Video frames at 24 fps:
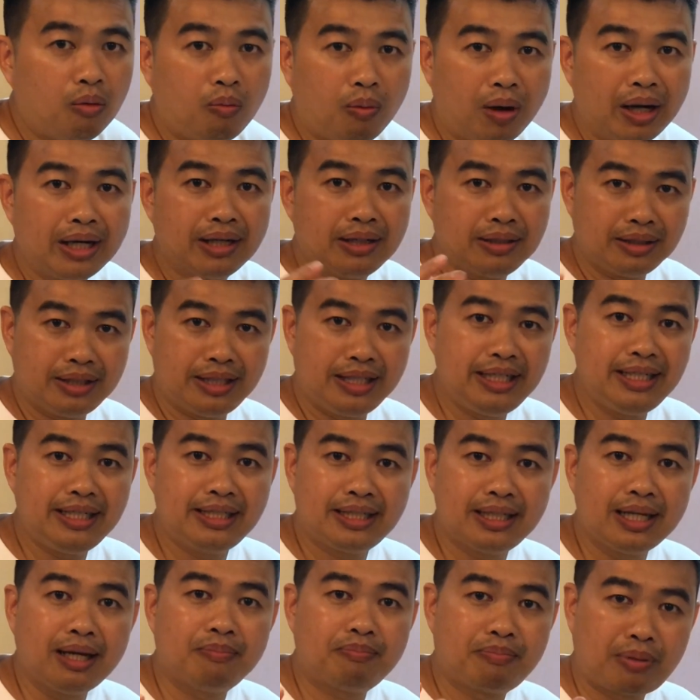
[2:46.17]
what
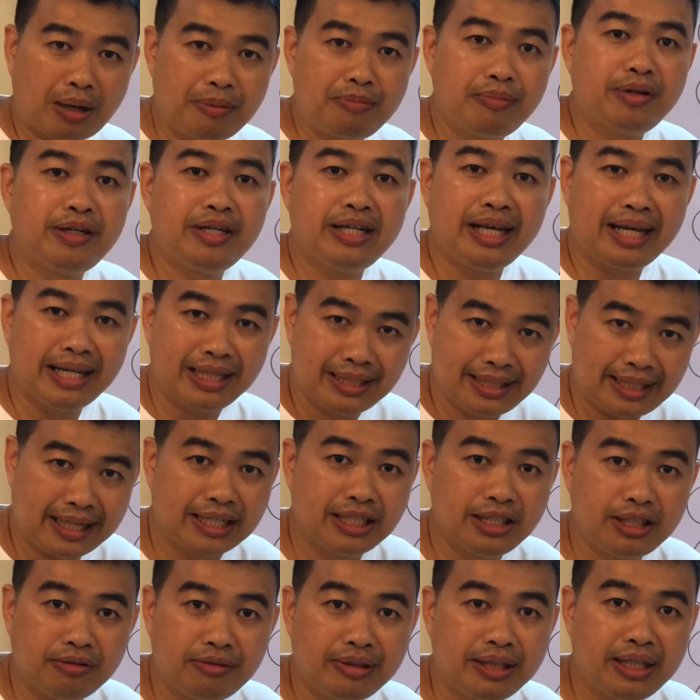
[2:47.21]
these primary and
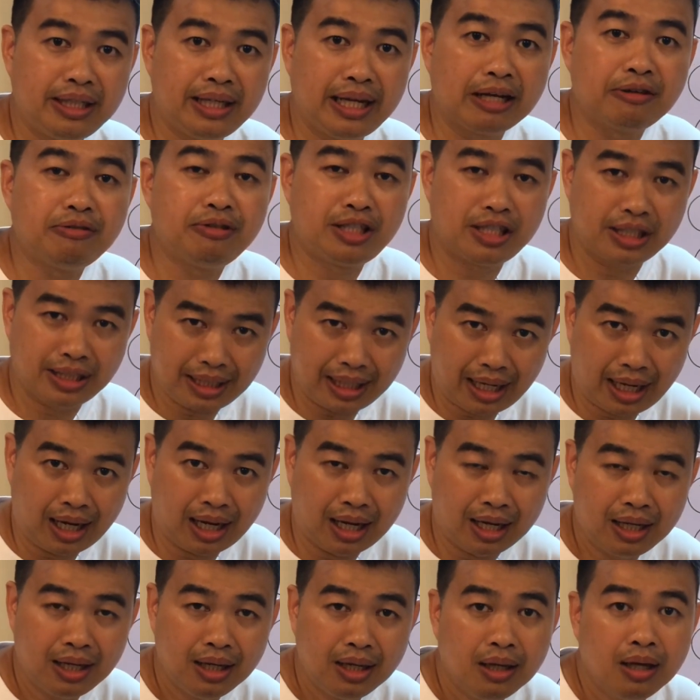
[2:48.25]
secondary languages are.